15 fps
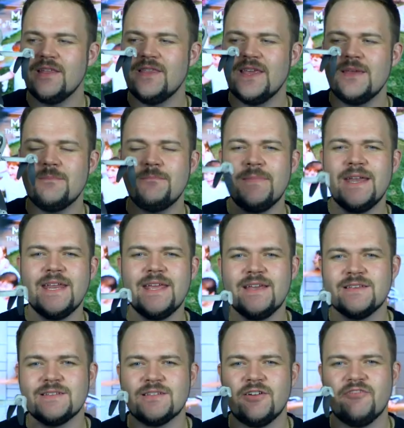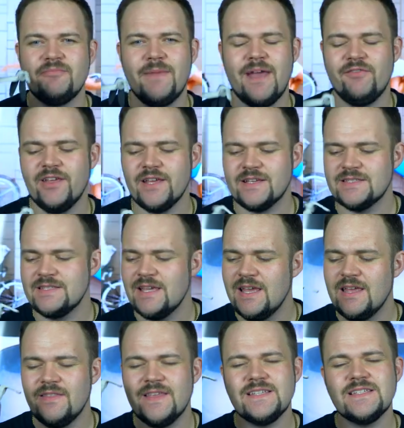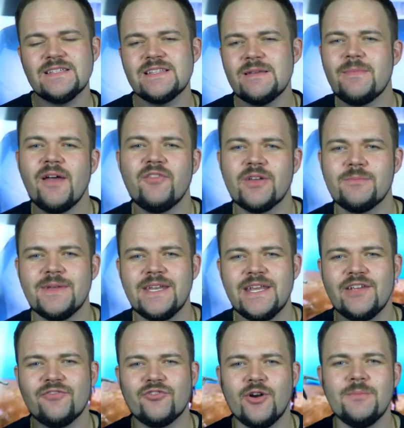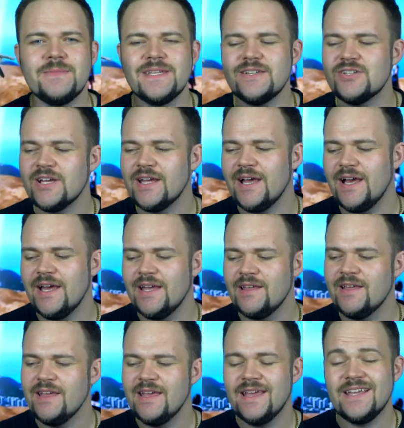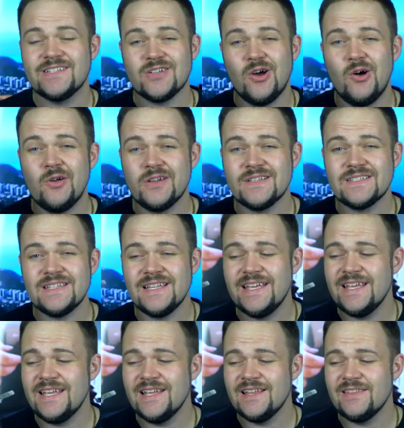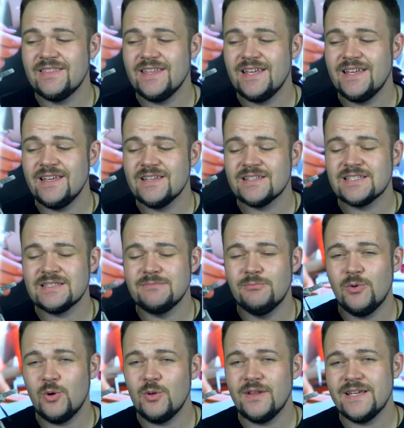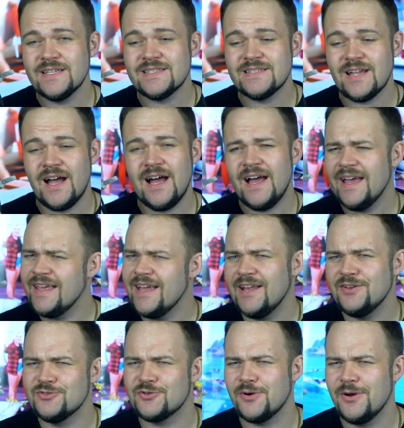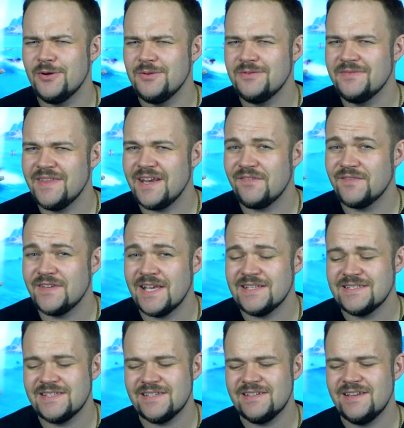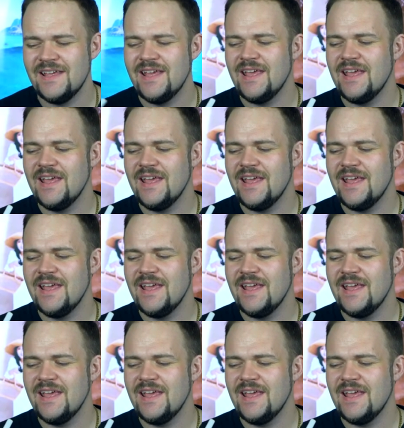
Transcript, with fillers: the miniest of Mavics. This is the Mavic Mini from DJI. It's honestly the smallest high-end drone that I've tested,